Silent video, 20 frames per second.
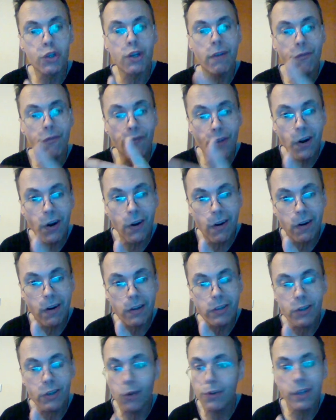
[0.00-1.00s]
them further.
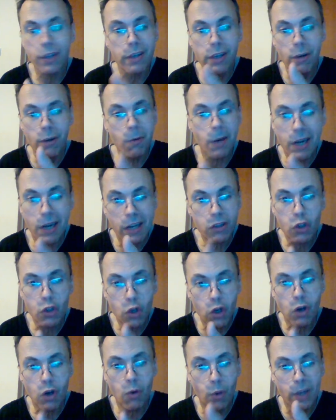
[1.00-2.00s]
So you wanted to
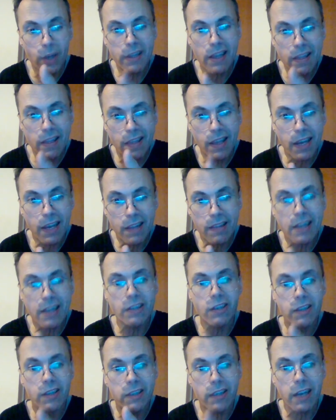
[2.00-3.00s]
know what they did,
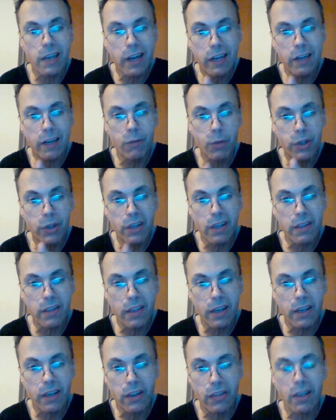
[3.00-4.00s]
that's exactly what they
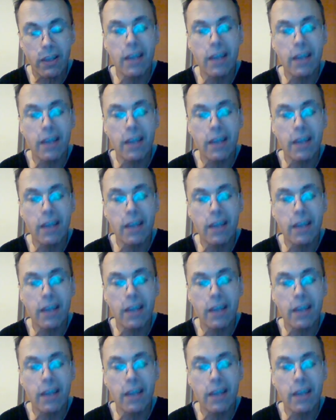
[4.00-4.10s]
did.